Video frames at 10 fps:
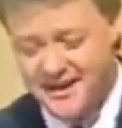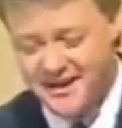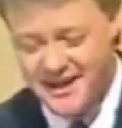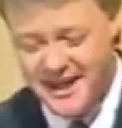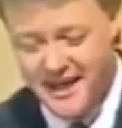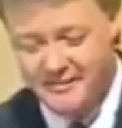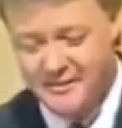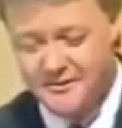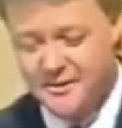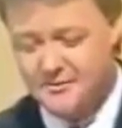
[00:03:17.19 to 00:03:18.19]
he's worked in
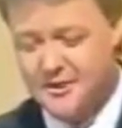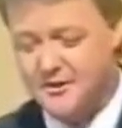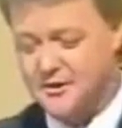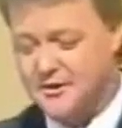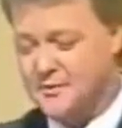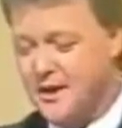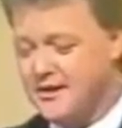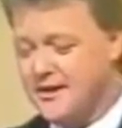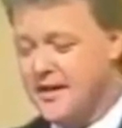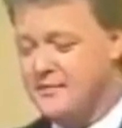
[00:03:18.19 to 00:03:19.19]
holiday camps and some
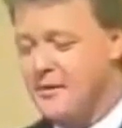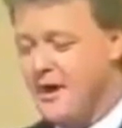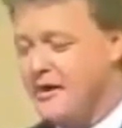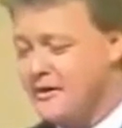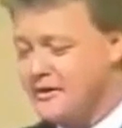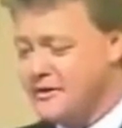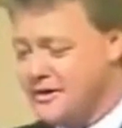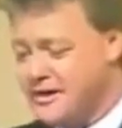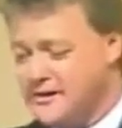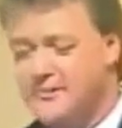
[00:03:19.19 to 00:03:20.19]
children's parties, and
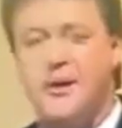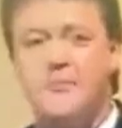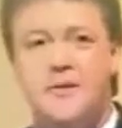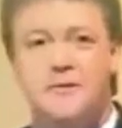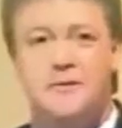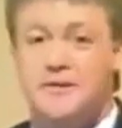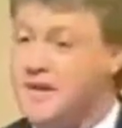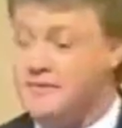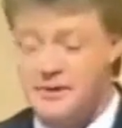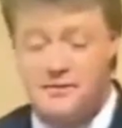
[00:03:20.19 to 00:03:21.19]
well, I thought he was going to do some
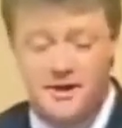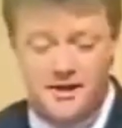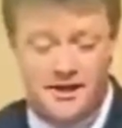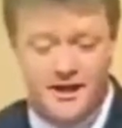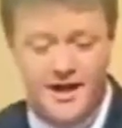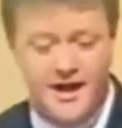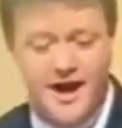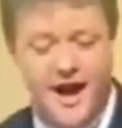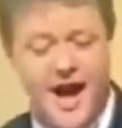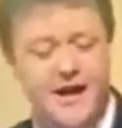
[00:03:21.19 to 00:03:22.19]
comedy, but uh, of
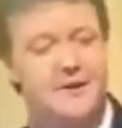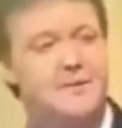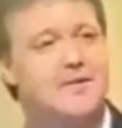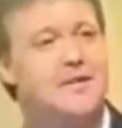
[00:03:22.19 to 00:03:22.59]
magic there.